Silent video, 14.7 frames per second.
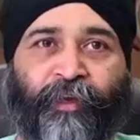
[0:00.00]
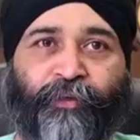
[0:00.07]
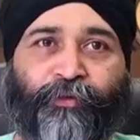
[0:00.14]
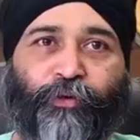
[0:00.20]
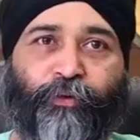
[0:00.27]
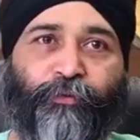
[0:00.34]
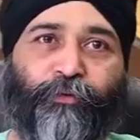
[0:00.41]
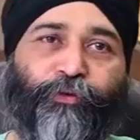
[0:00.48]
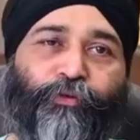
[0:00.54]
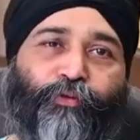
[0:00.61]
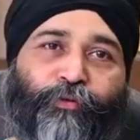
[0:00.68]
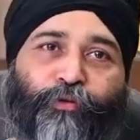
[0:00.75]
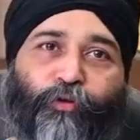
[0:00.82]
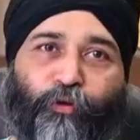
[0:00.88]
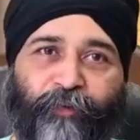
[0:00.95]
So
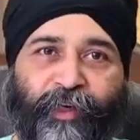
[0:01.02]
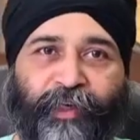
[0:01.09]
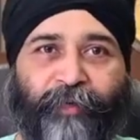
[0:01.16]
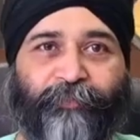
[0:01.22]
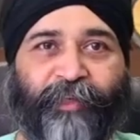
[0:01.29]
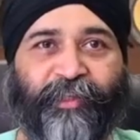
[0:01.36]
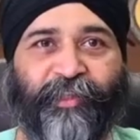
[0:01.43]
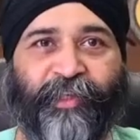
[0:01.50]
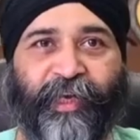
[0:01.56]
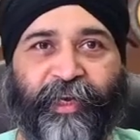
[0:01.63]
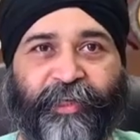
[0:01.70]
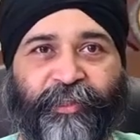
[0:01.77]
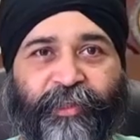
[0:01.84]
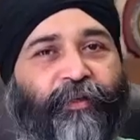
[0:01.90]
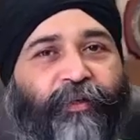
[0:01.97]
to overcome this
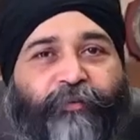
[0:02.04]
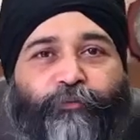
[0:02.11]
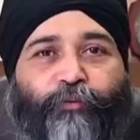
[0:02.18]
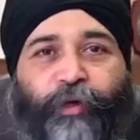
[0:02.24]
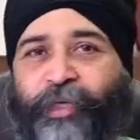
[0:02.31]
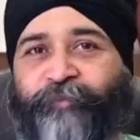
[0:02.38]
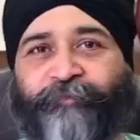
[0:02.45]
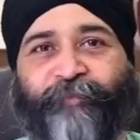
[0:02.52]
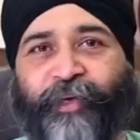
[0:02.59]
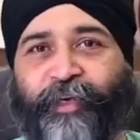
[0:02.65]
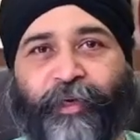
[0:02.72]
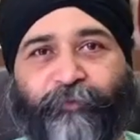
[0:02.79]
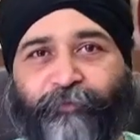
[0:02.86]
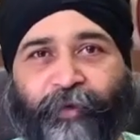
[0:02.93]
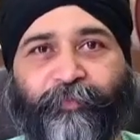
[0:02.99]
challenge, what if I
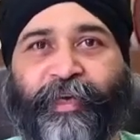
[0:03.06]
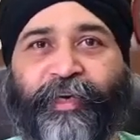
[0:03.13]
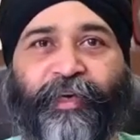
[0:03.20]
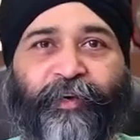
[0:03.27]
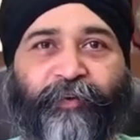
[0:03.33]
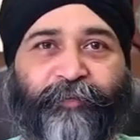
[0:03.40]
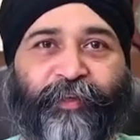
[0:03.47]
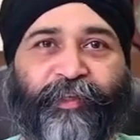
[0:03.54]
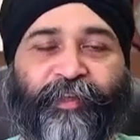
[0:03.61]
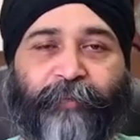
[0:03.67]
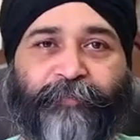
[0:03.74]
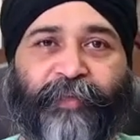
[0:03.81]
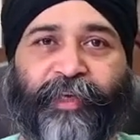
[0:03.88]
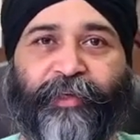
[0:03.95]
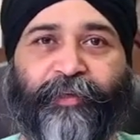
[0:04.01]
cover my hair with
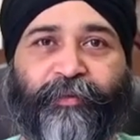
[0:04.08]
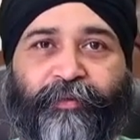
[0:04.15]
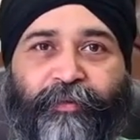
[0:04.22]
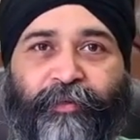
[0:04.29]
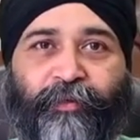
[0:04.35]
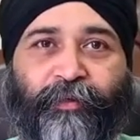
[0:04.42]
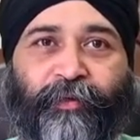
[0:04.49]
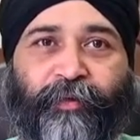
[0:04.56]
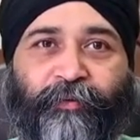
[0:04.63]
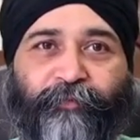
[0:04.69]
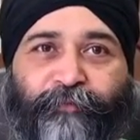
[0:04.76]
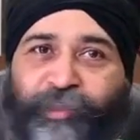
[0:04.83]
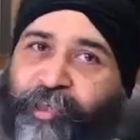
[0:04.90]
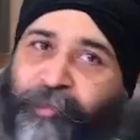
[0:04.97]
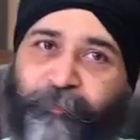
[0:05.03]
something
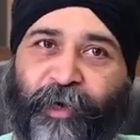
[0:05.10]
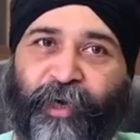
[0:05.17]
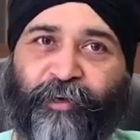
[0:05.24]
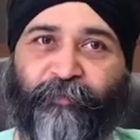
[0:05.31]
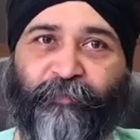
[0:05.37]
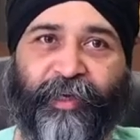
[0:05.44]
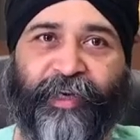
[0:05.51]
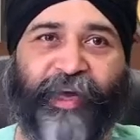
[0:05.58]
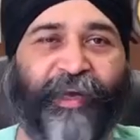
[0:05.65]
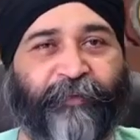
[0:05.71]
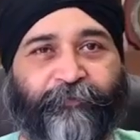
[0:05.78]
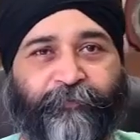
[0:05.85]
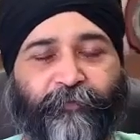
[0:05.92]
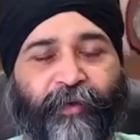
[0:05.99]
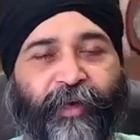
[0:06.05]
which is part of my
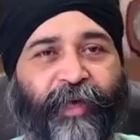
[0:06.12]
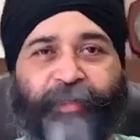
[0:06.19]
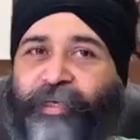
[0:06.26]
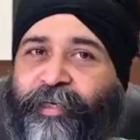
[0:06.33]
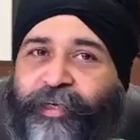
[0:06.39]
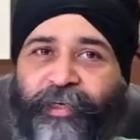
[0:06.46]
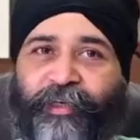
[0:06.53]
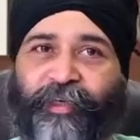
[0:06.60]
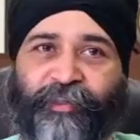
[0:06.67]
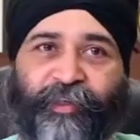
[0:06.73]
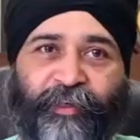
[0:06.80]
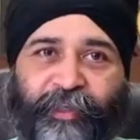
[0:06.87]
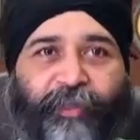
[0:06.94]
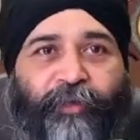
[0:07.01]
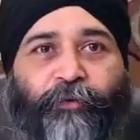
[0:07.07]
life and the air
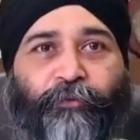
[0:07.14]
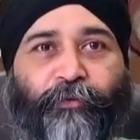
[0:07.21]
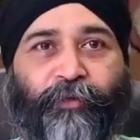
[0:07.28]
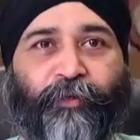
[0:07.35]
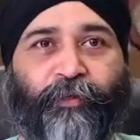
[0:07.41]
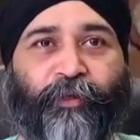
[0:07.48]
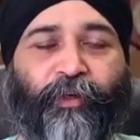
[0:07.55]
doesn't leak out?